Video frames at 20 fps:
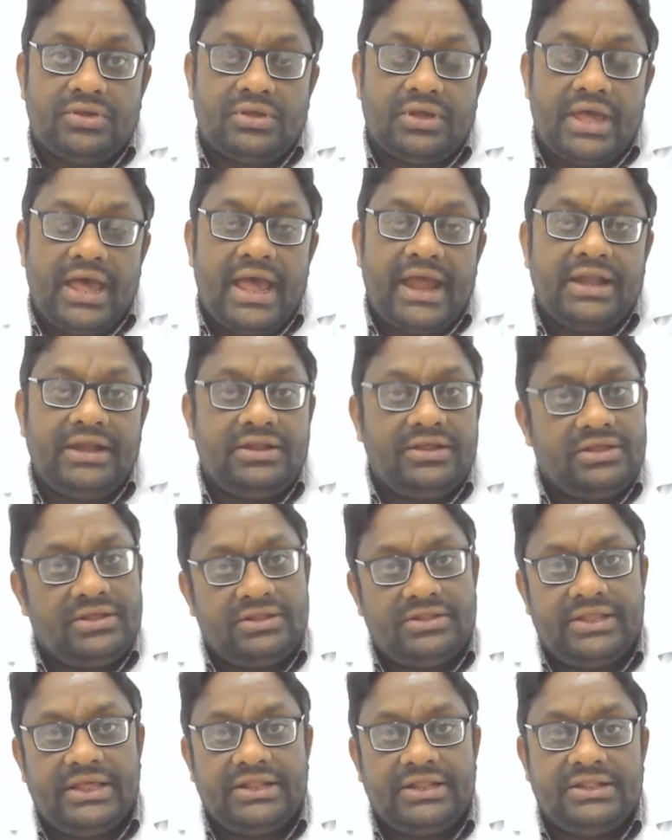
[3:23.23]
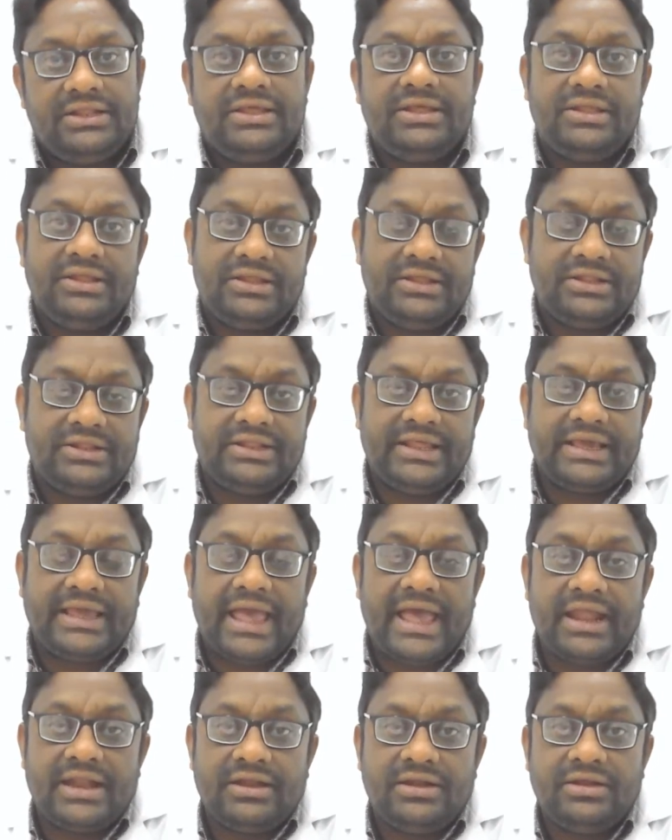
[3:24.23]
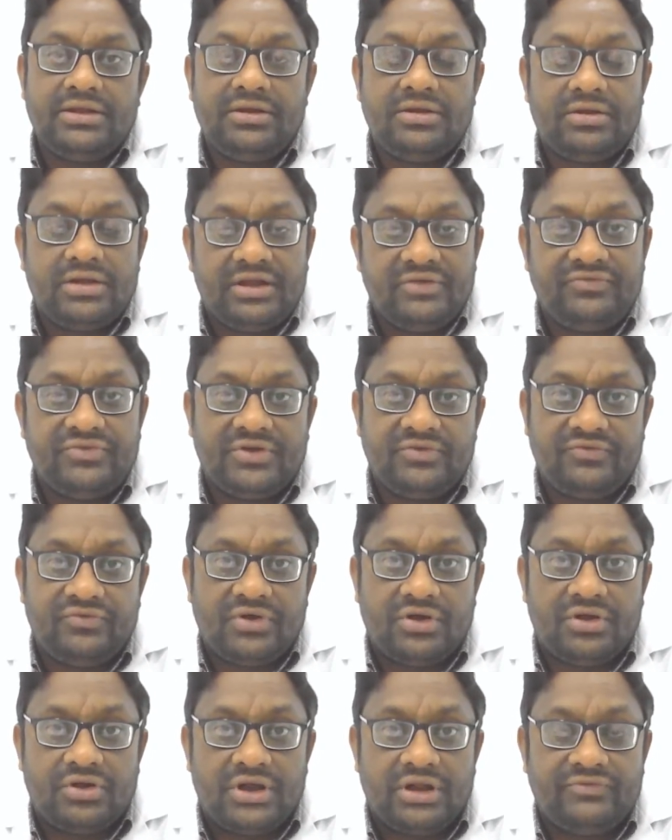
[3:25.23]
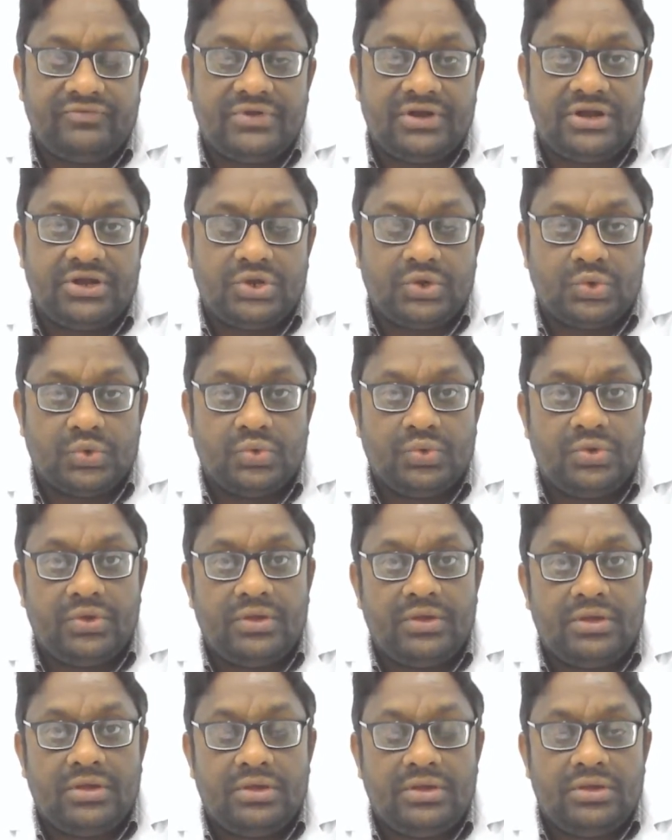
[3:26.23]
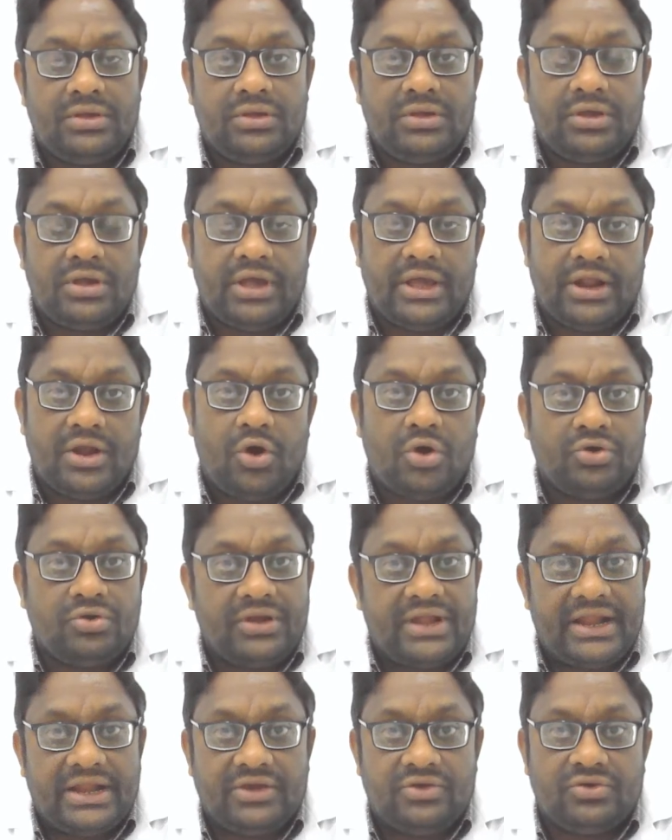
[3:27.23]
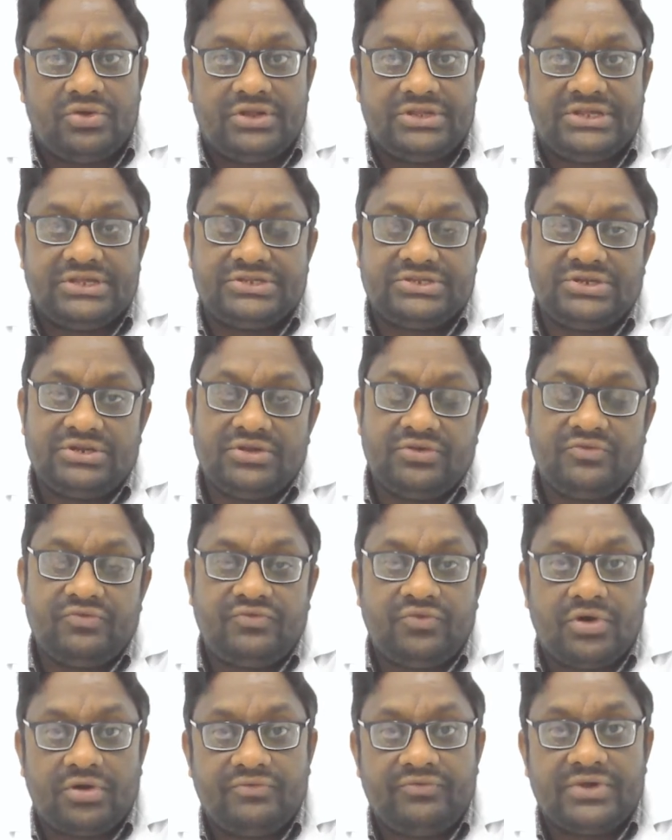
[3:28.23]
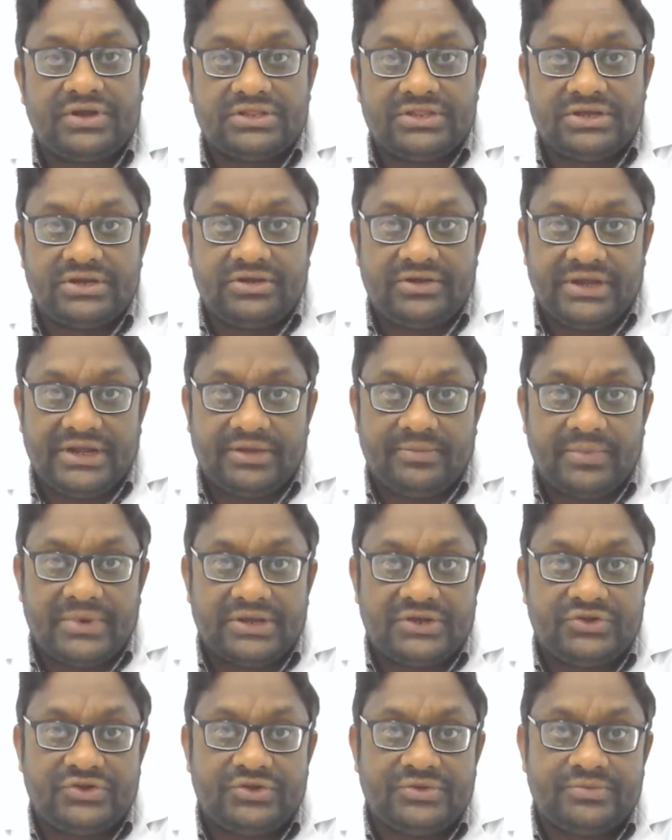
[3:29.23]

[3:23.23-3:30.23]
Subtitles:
and then they can refer to an otolaryngologist for further treatment.